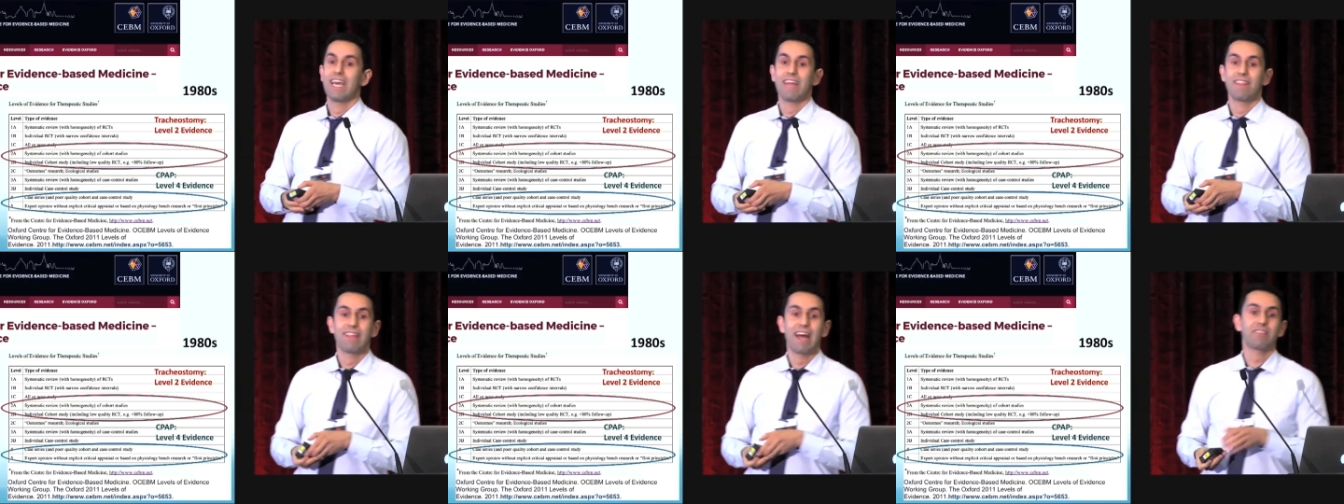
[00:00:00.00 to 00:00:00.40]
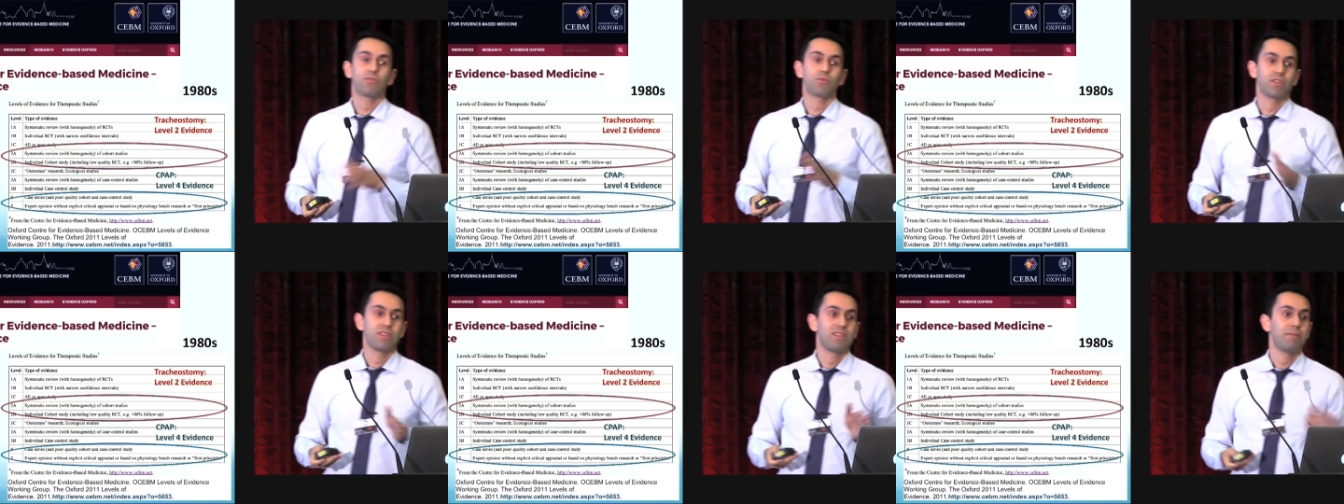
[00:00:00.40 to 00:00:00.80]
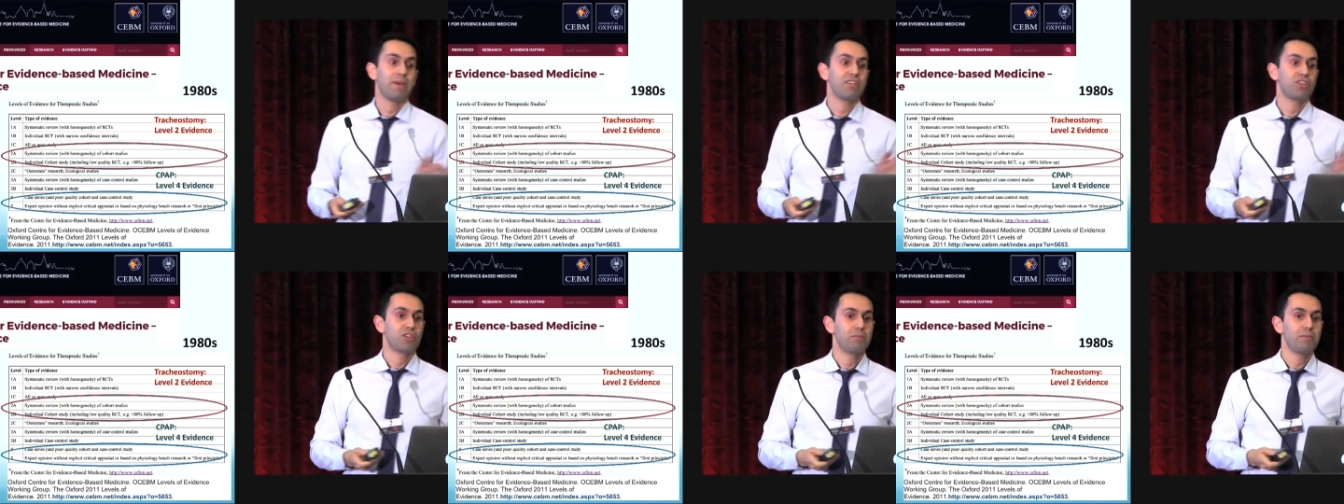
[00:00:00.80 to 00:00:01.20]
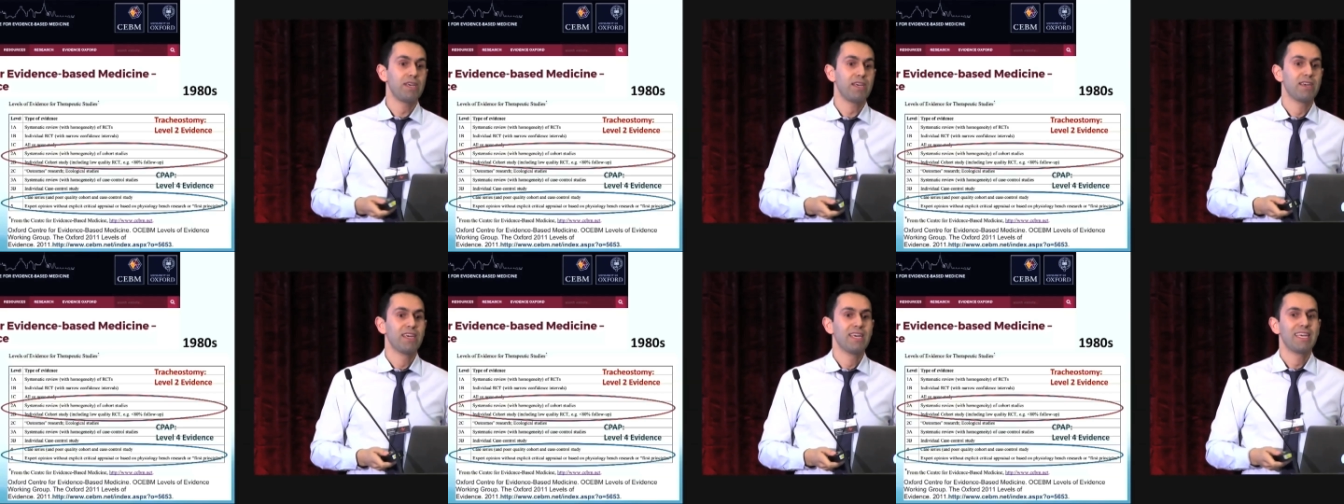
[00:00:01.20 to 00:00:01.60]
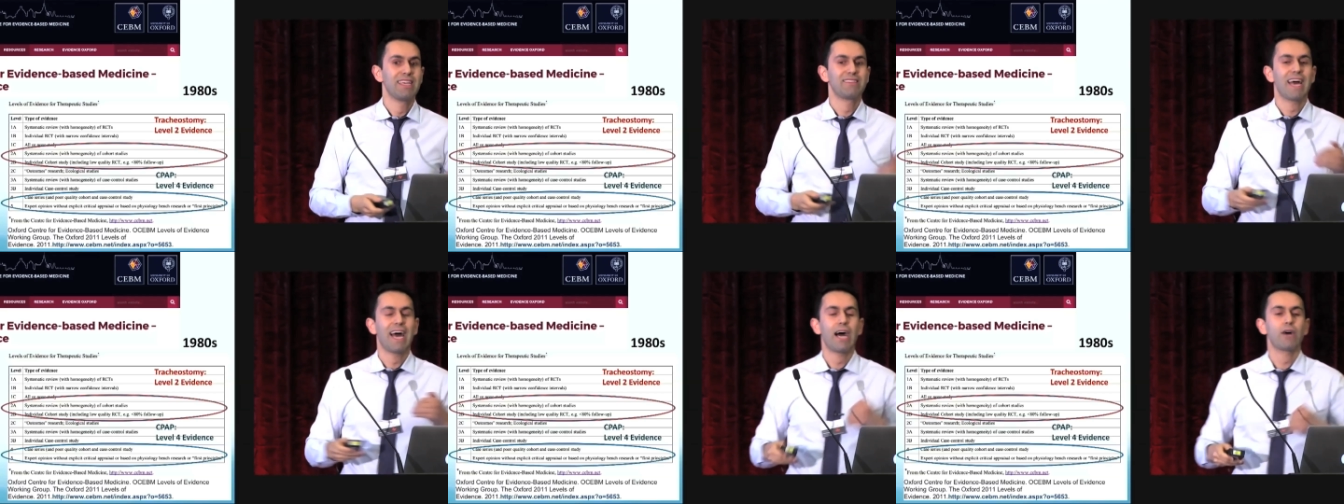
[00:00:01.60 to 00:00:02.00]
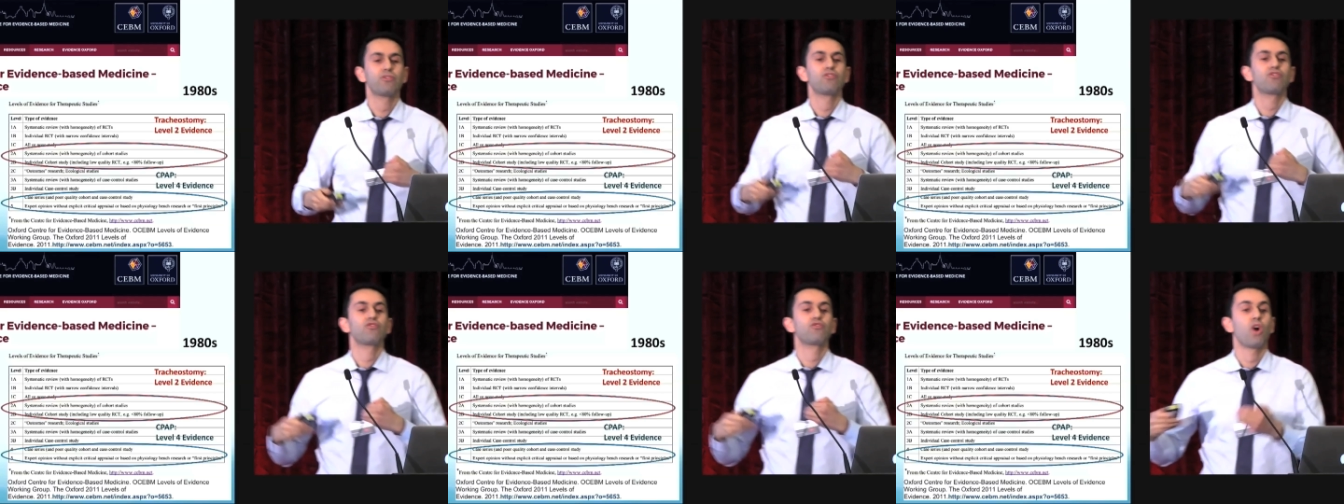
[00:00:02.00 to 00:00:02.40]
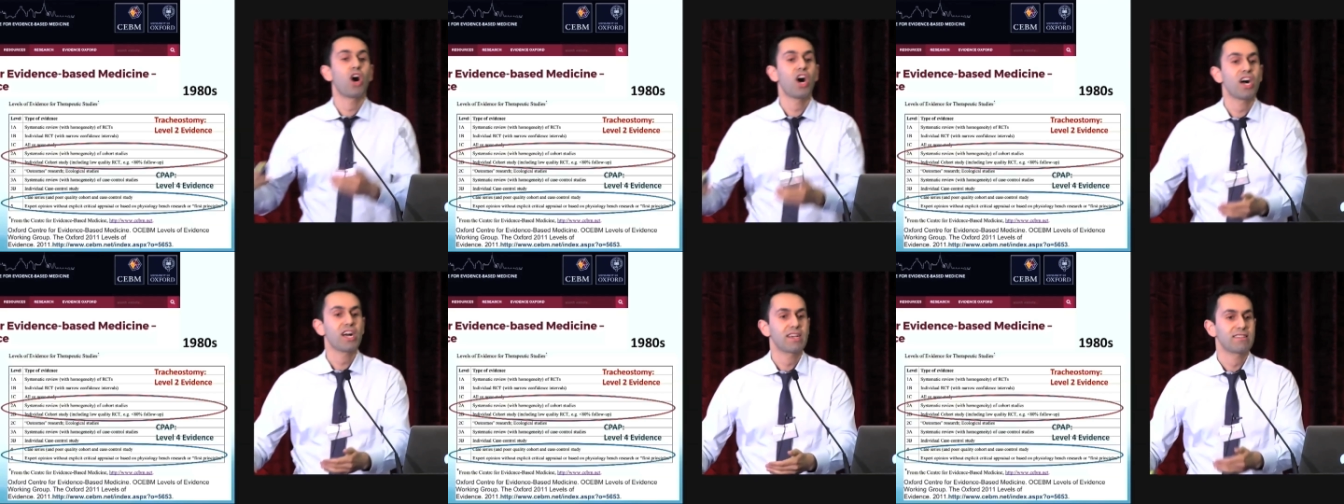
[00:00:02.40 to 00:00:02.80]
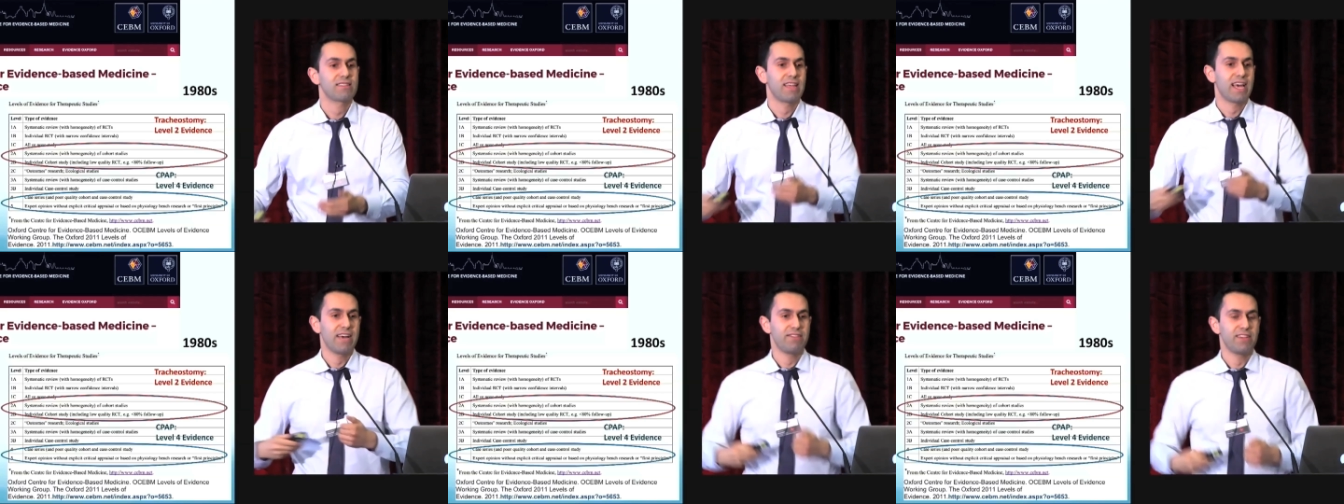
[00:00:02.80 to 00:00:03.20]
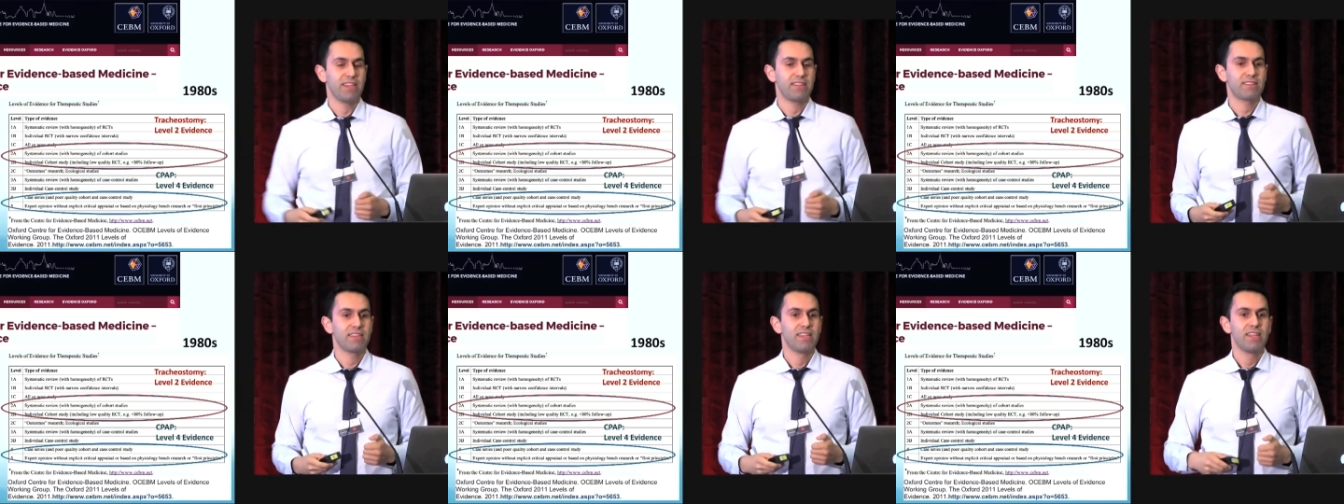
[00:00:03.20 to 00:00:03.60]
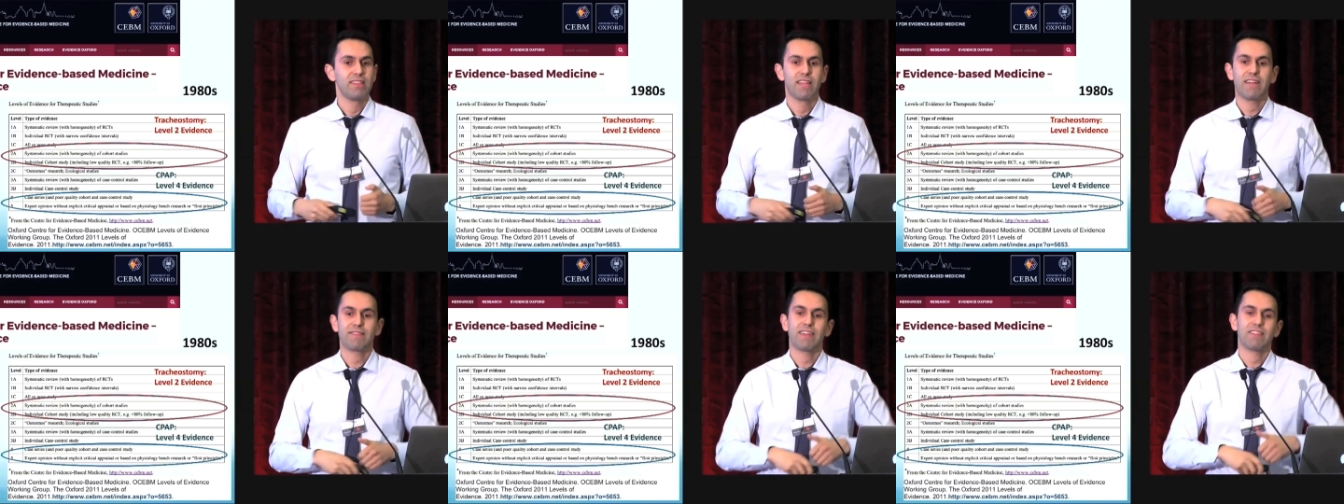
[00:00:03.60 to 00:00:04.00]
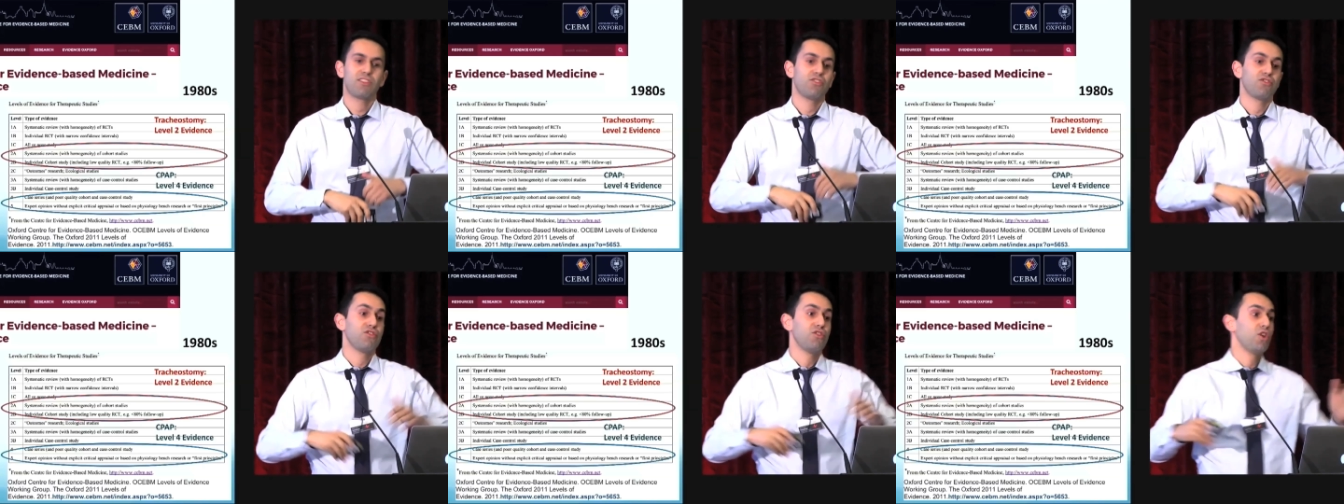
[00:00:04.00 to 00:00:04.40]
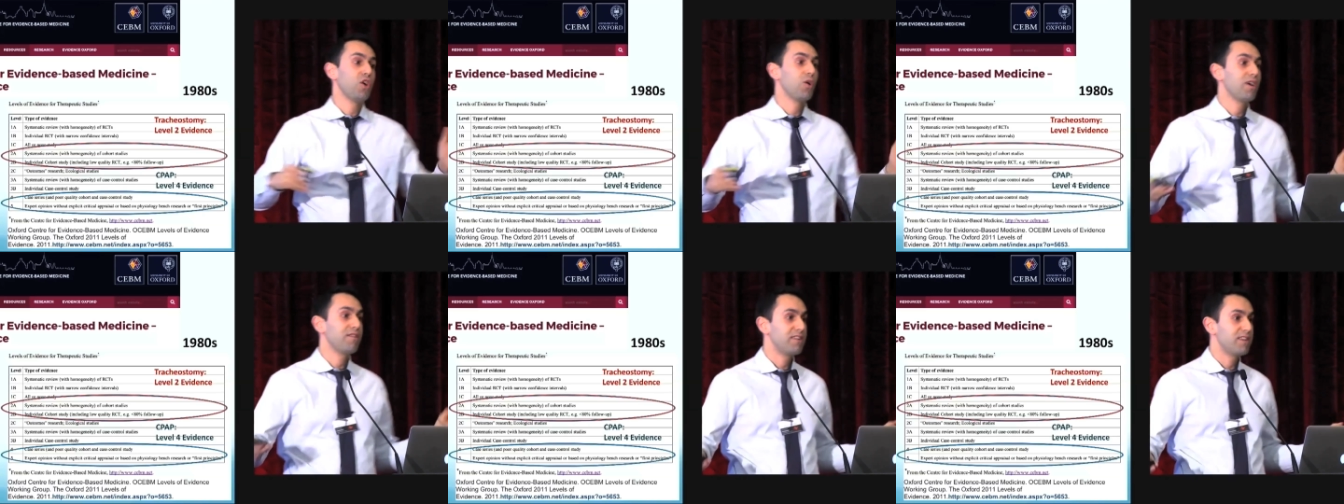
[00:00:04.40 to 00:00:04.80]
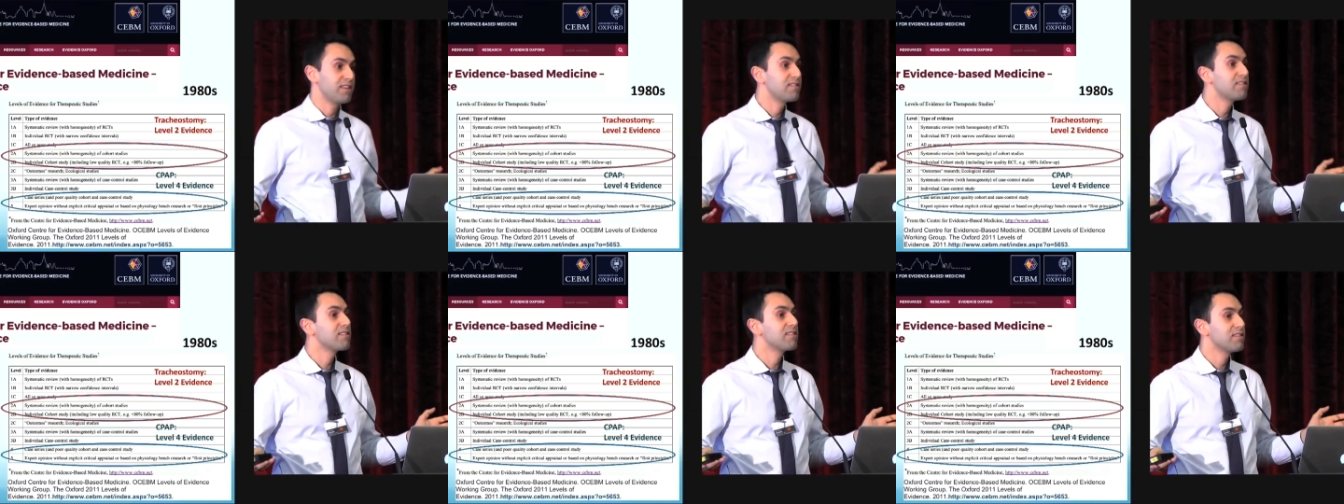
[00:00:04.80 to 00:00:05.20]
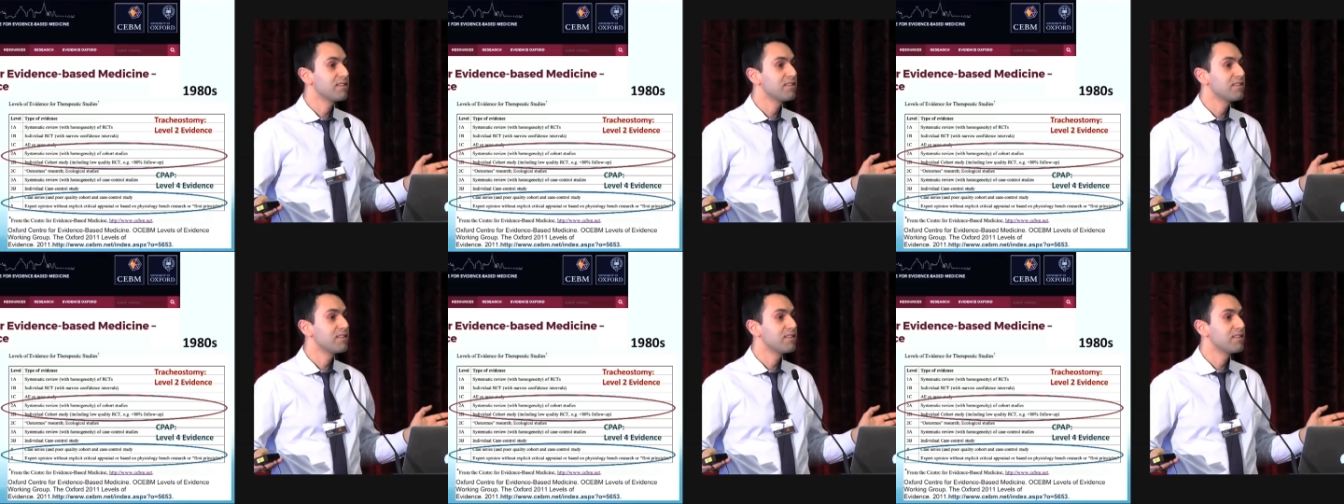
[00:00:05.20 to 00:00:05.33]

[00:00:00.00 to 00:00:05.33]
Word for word: And that's where the debate should be, is how strong is the evidence, not that there's no evidence.